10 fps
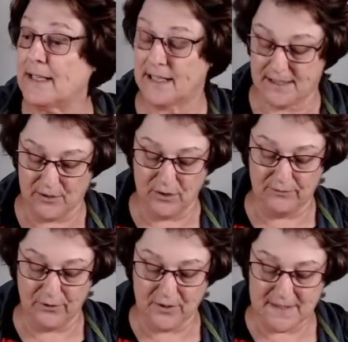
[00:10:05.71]
I don't know
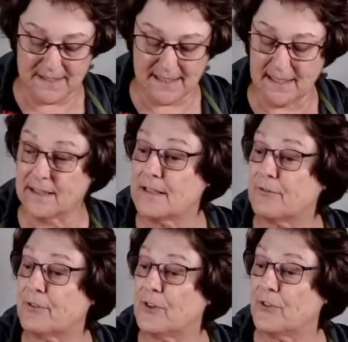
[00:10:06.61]
if you can see the
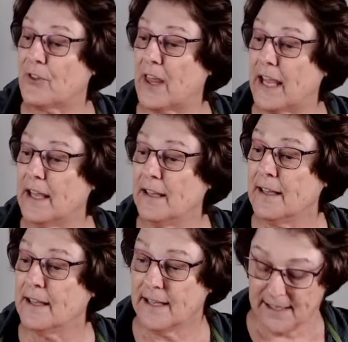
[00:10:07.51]
difference there.
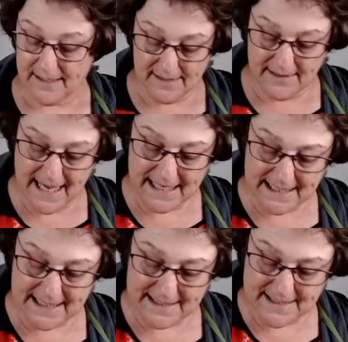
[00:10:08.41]
That
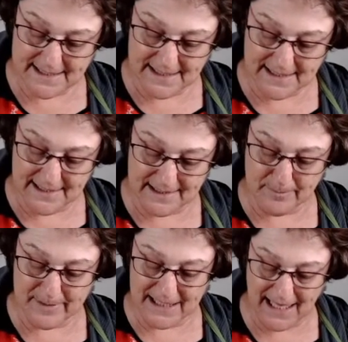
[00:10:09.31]
is a little
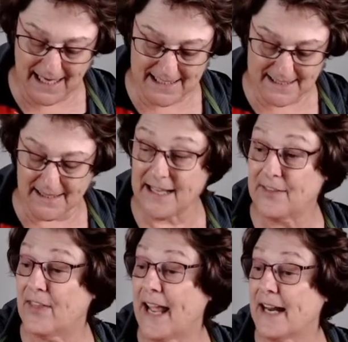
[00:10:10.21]
bit lighter than
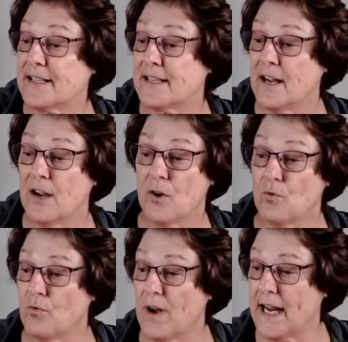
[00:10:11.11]
that
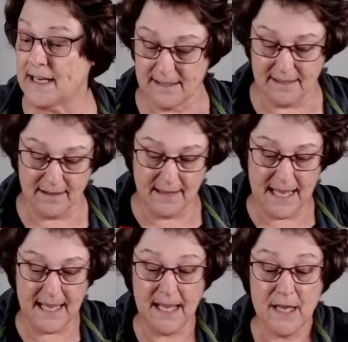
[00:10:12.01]
red
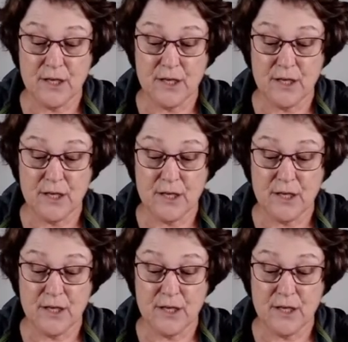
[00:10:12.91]
there.